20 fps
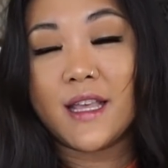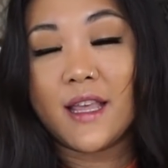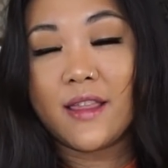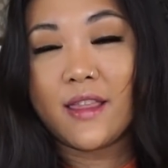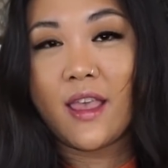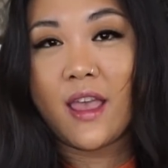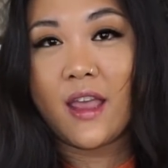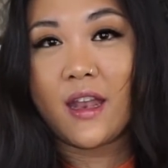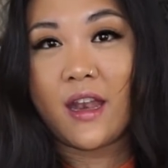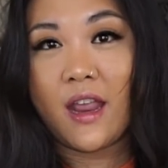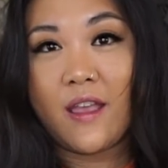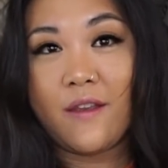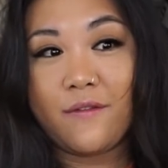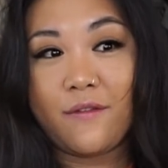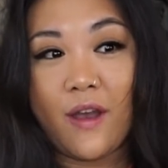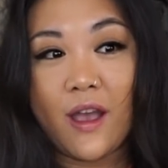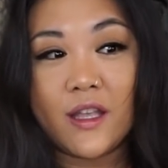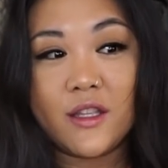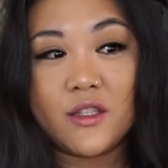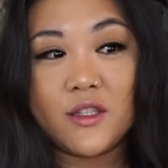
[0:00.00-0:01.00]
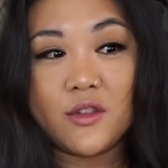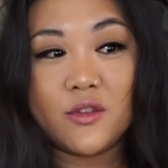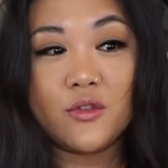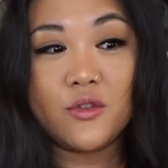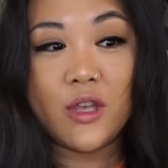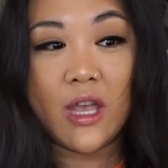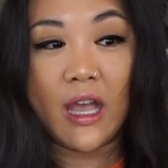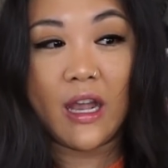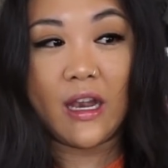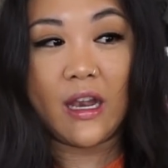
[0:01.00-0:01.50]
And then if I do
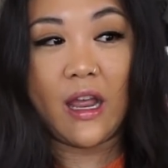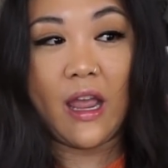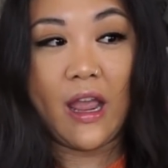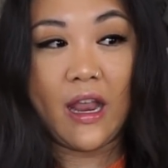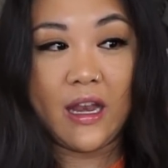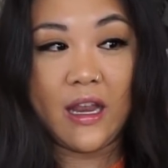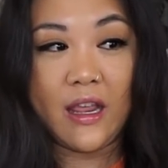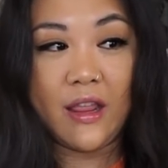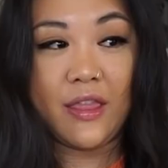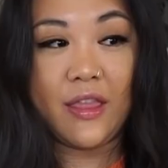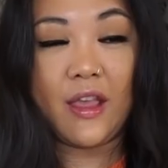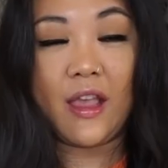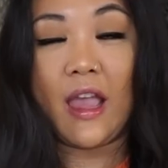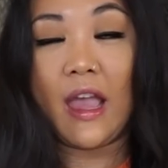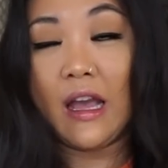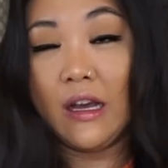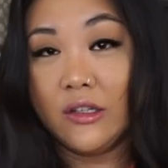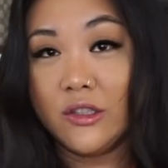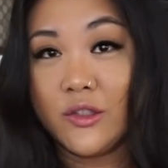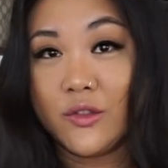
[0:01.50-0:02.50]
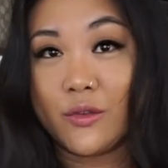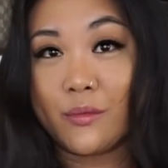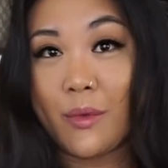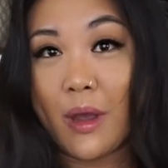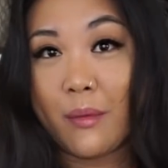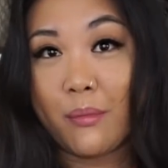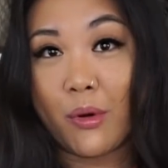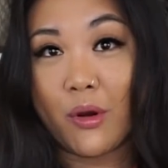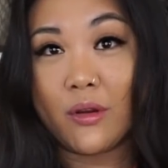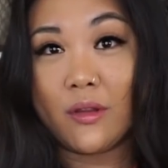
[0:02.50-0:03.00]
get anything else for
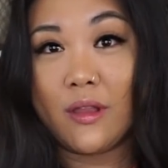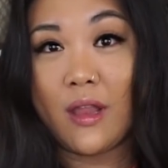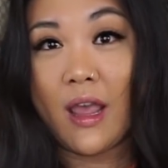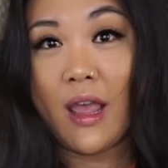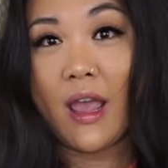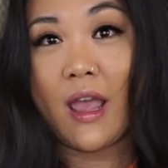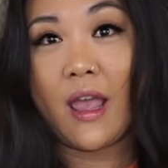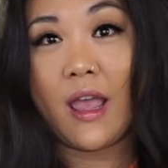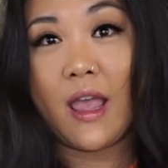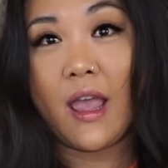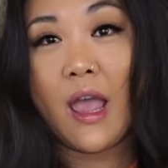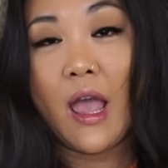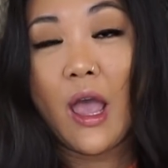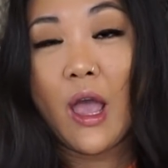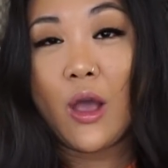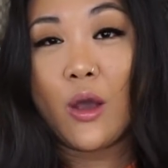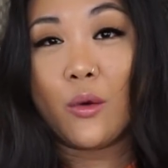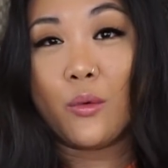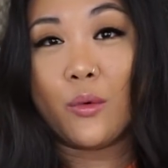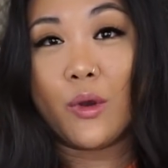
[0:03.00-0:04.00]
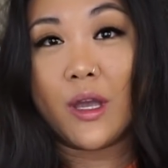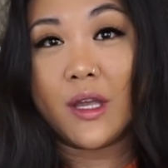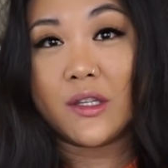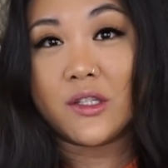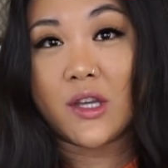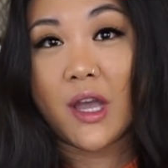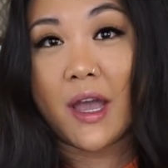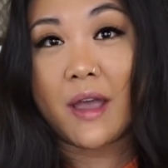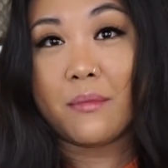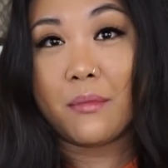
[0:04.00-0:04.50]
my birthday,
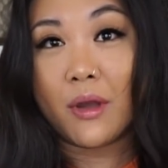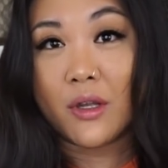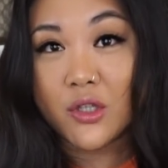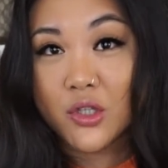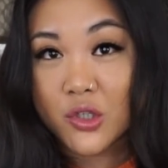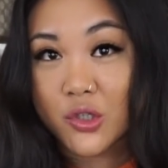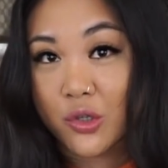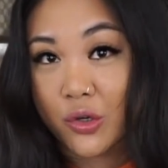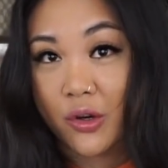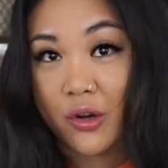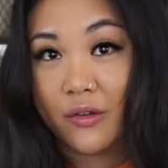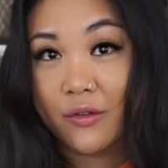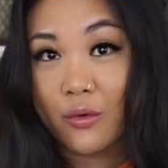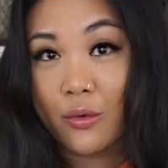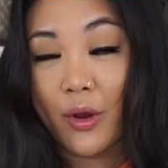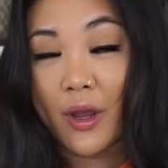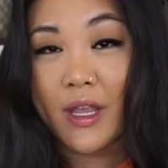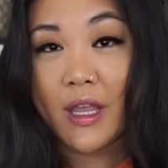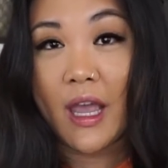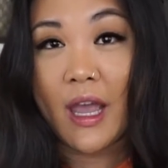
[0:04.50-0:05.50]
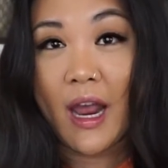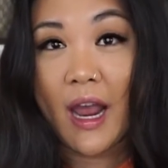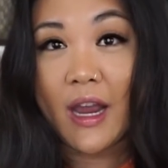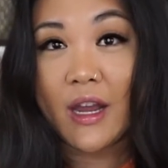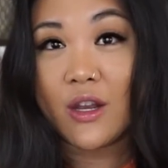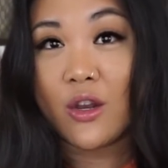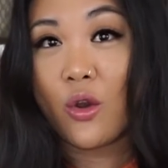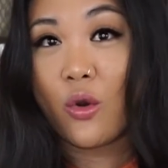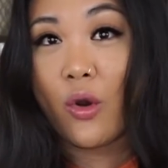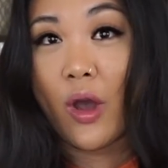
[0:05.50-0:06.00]
which I'm unsure of quite yet,
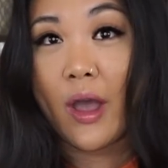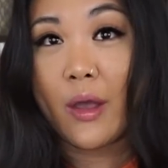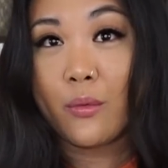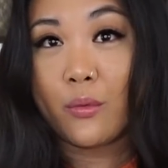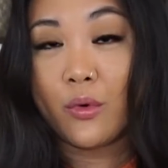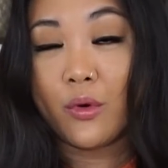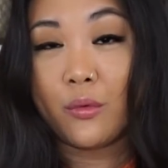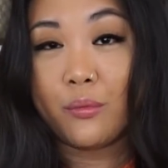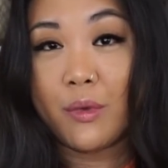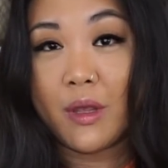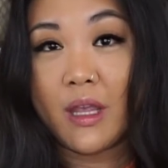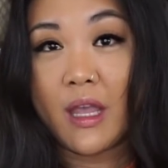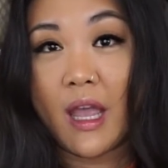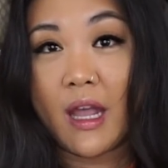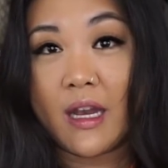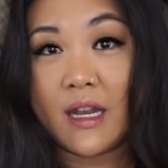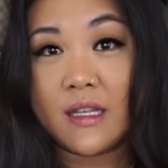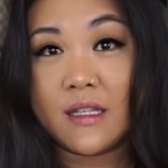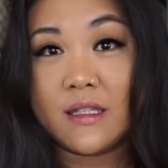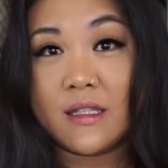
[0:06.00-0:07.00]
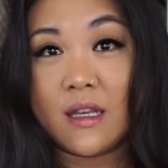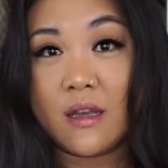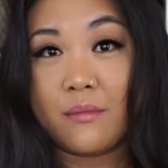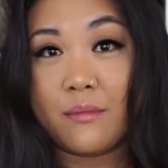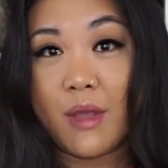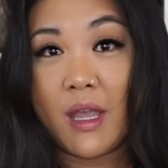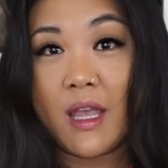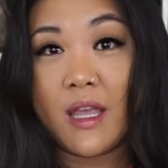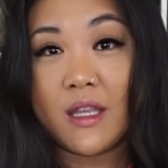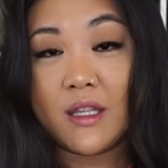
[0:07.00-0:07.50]
I know I will be getting
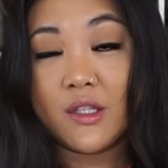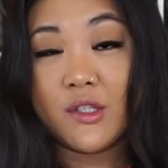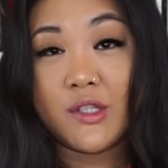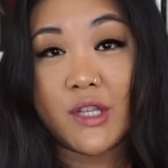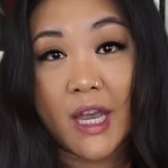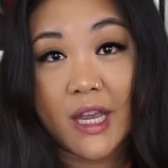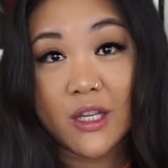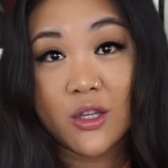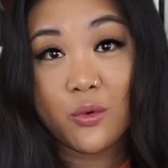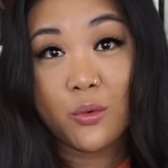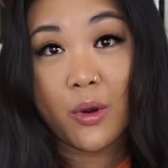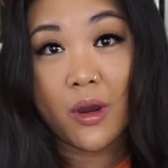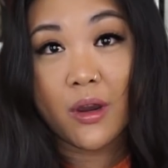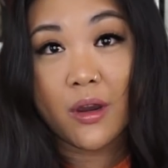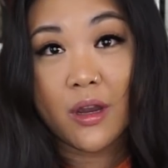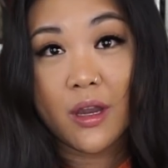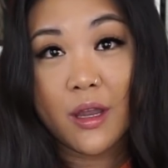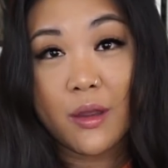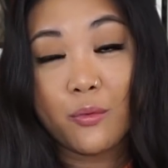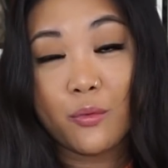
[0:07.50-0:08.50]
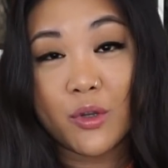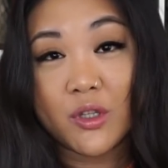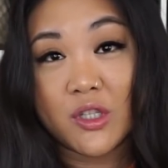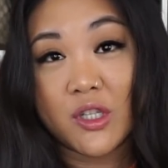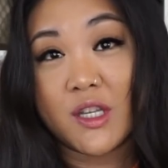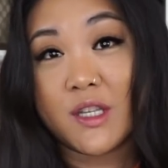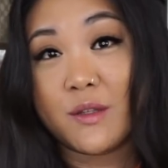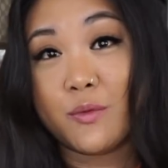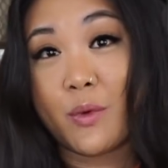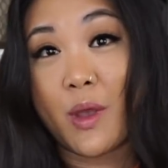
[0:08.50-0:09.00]
some in January, which
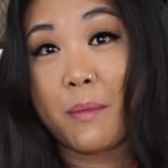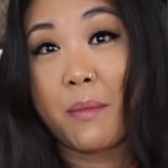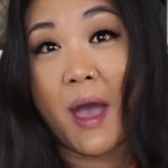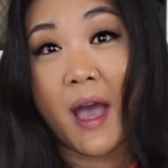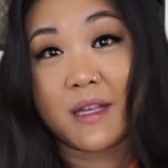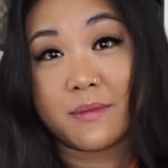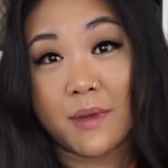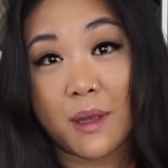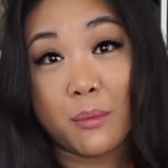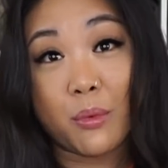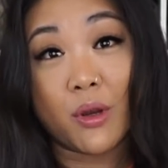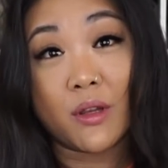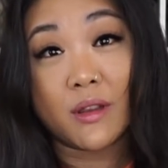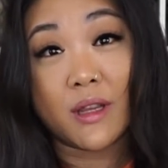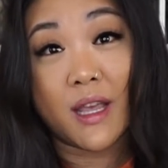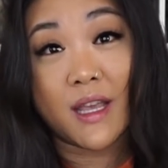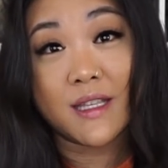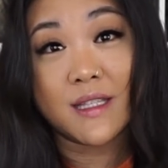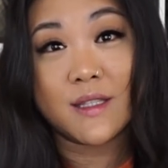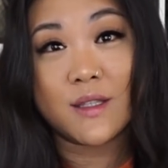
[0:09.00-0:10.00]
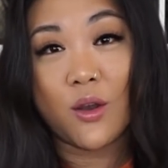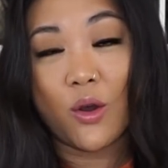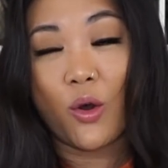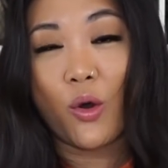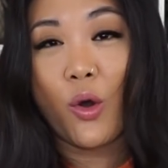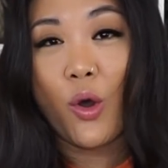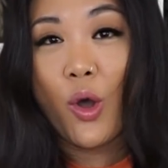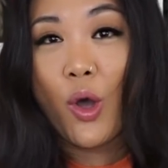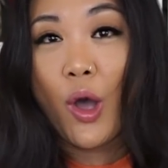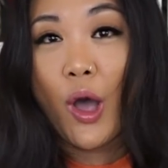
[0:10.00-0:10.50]
is way past my birthday,
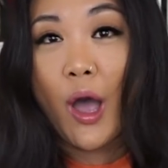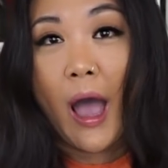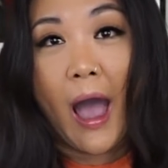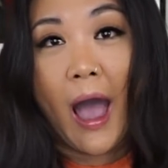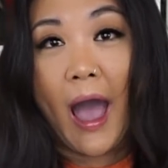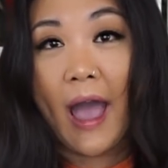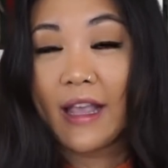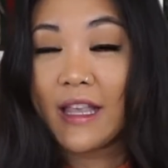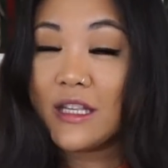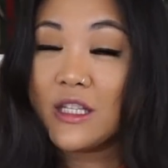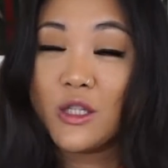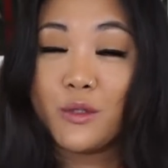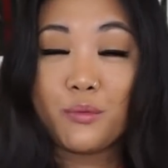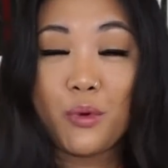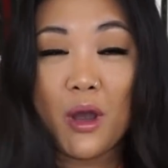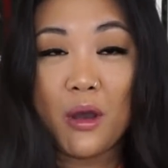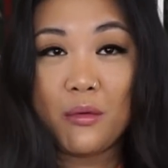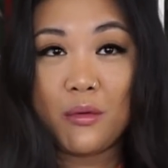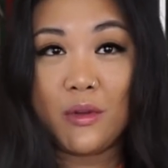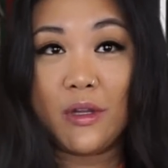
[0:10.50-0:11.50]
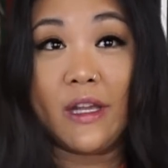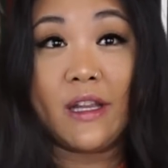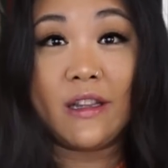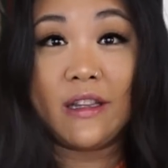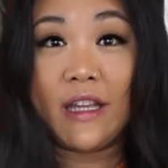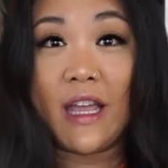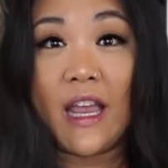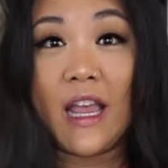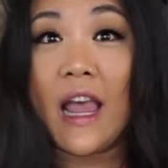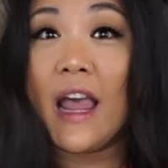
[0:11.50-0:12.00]
so I can just probably
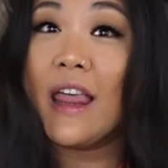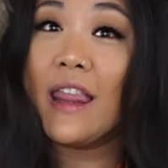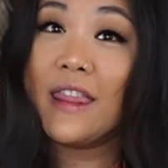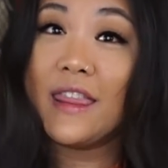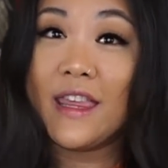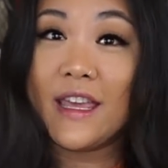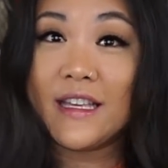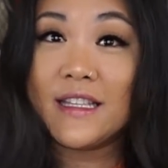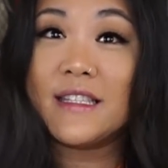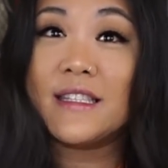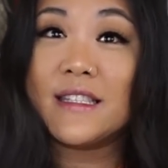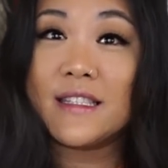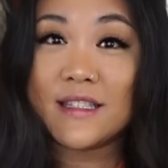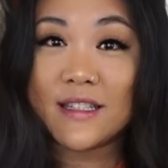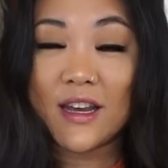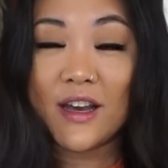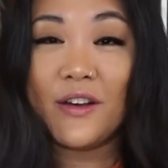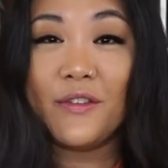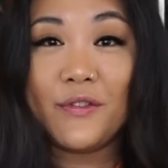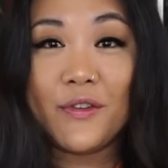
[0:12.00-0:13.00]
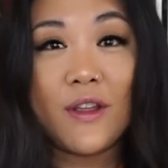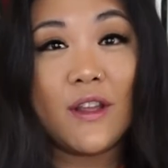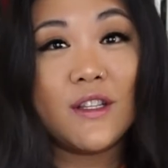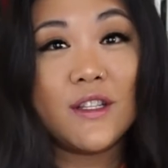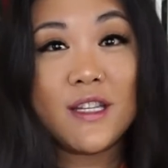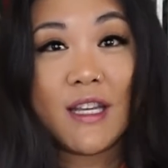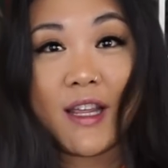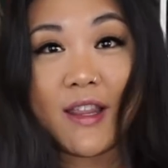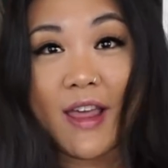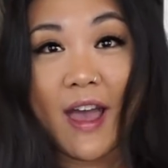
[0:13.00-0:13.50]
link this stuff
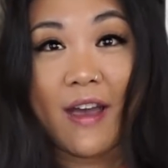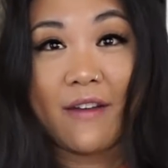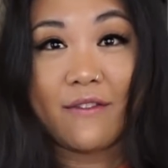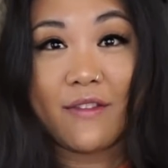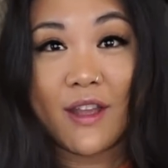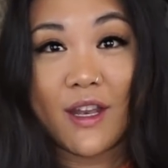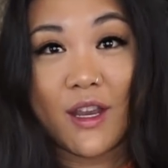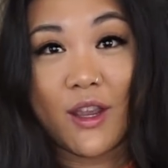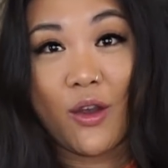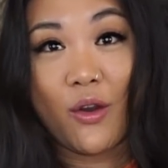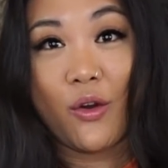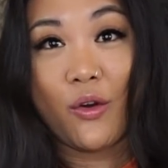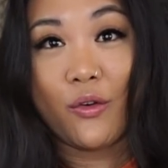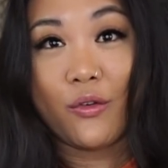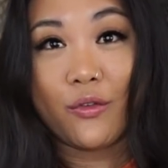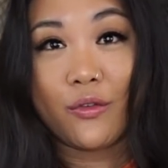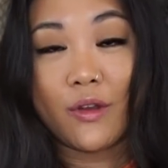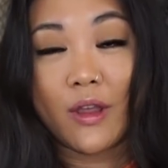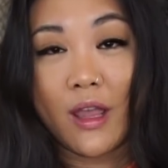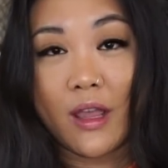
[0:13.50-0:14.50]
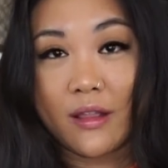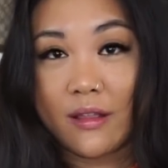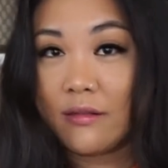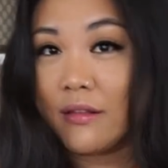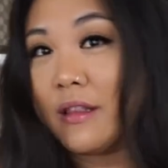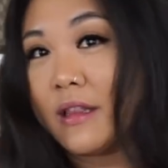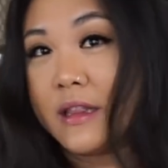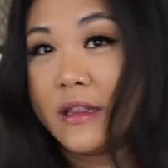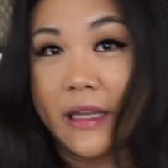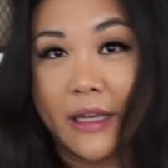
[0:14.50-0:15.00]
to that video
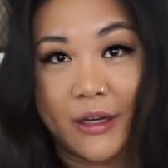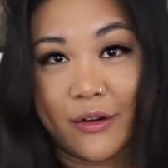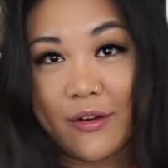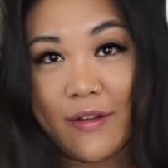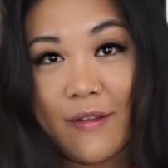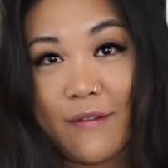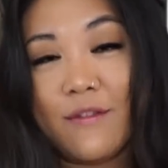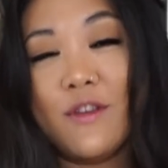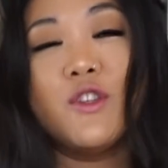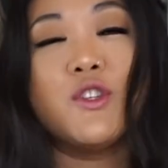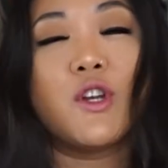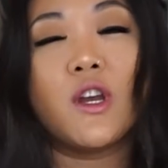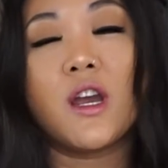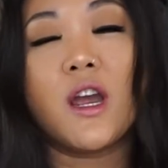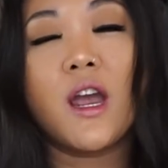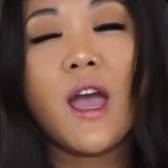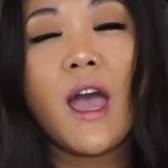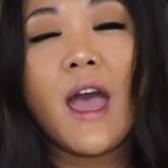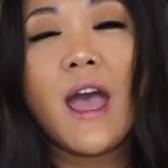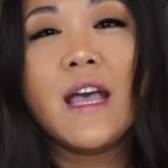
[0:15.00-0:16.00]
later in the future.